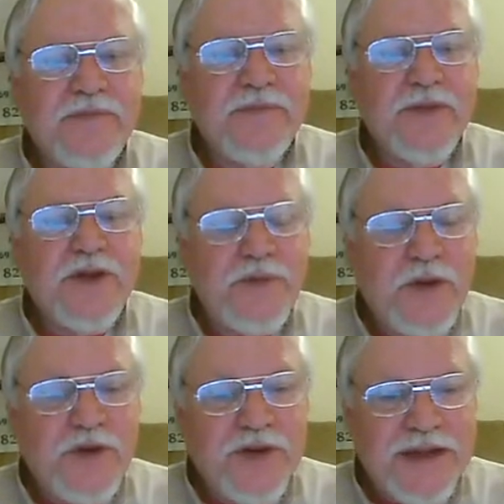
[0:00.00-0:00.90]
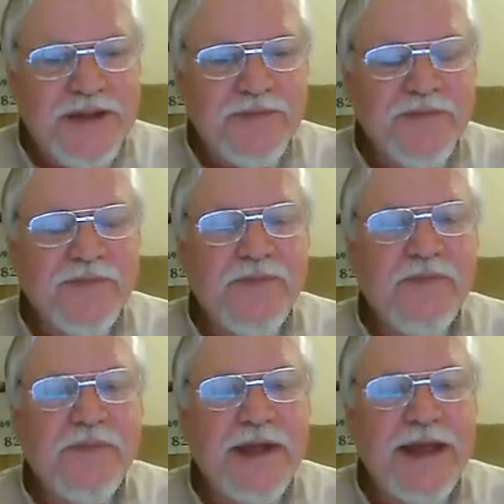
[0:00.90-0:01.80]
community
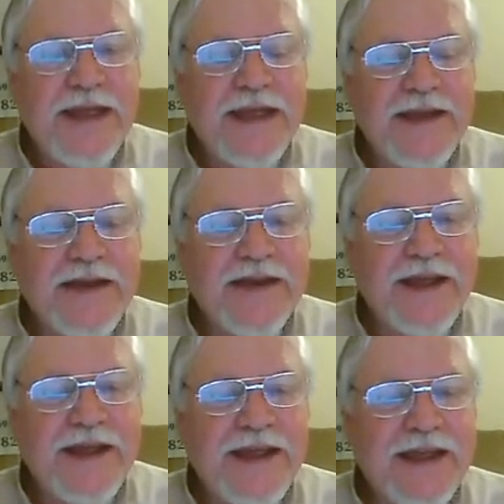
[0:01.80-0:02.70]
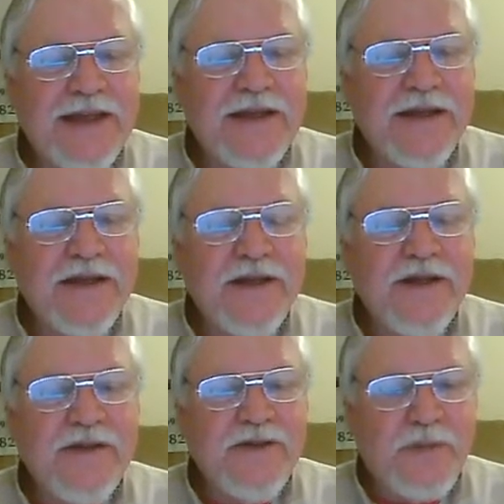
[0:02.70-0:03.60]
and a
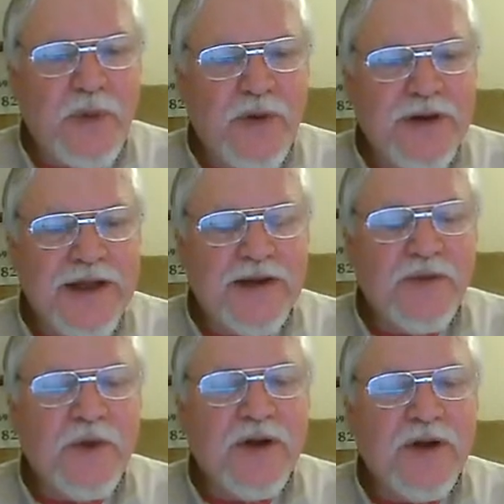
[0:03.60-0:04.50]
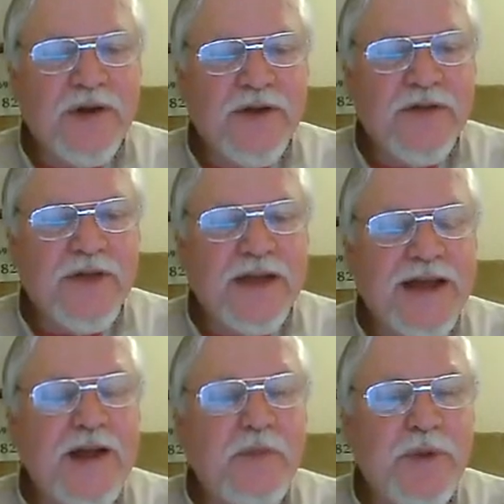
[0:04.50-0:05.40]
support network that could
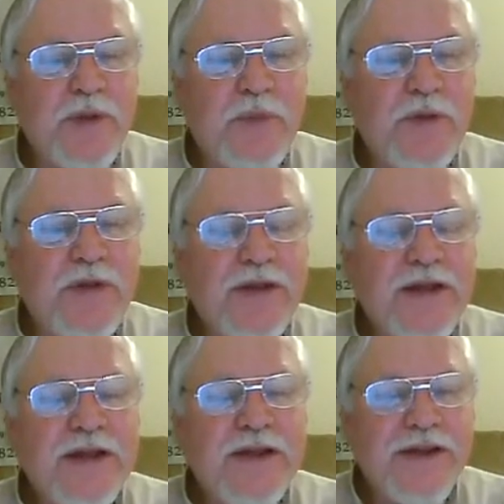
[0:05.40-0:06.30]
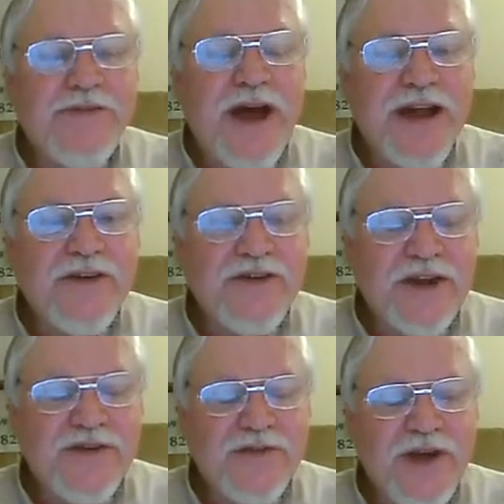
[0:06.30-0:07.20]
help people live higher
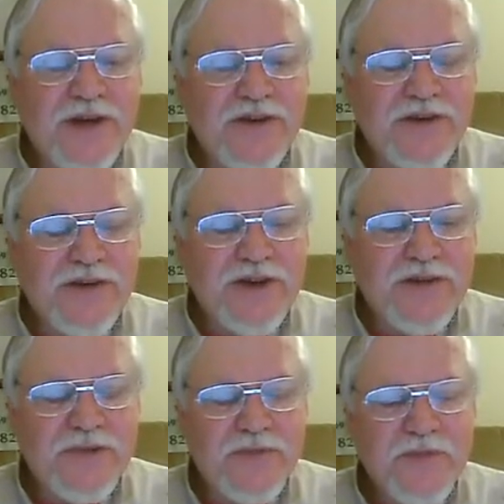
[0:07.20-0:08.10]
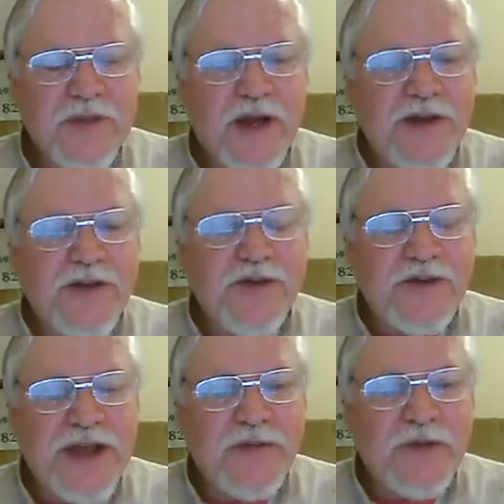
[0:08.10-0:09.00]
states of consciousness,
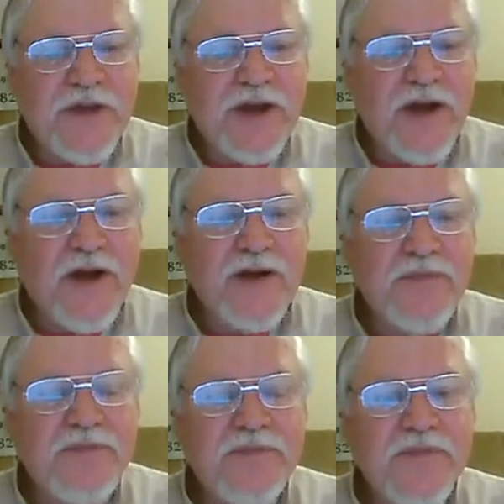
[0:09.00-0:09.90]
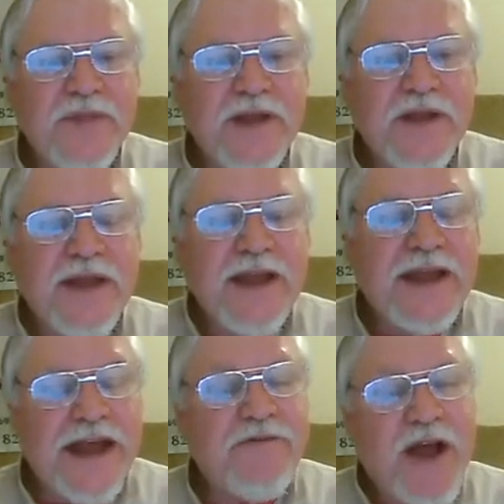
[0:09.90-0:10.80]
understand what they are, and
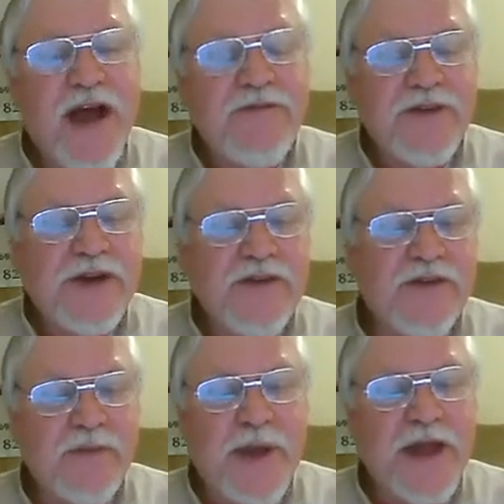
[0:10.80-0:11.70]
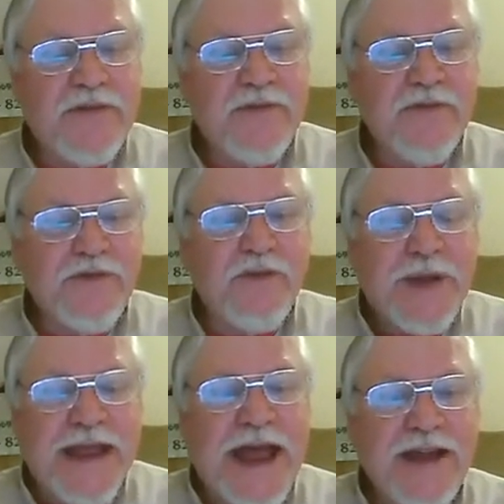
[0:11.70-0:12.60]
have confidence about the
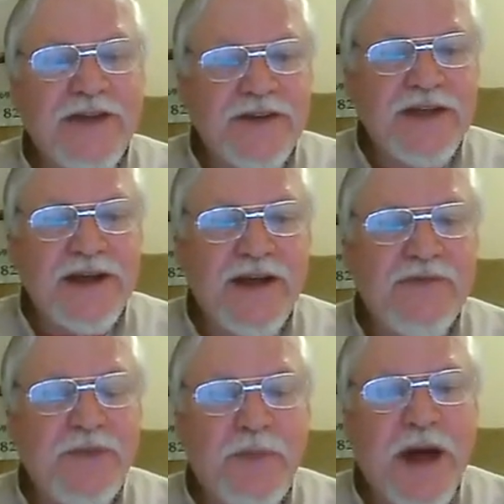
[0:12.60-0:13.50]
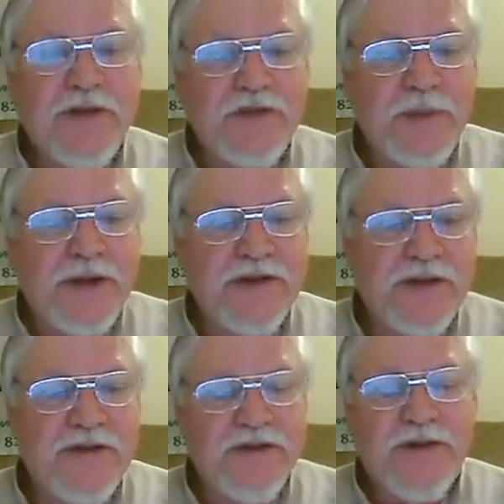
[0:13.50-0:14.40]
reality of the
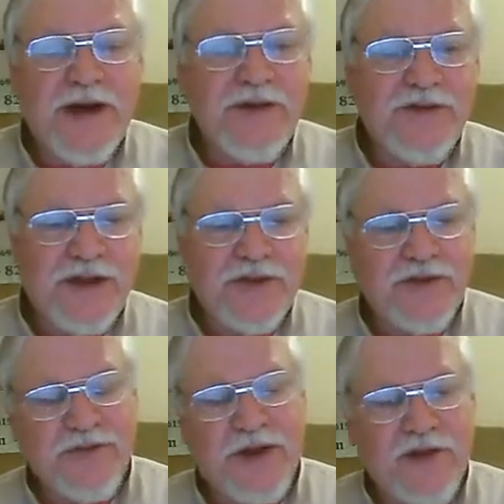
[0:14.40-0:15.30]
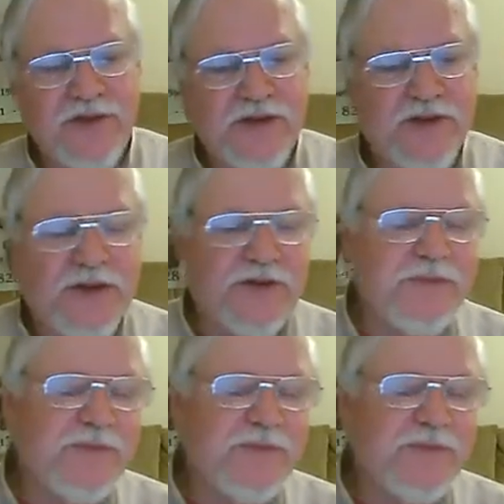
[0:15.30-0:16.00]
possibilities of higher states of consciousness.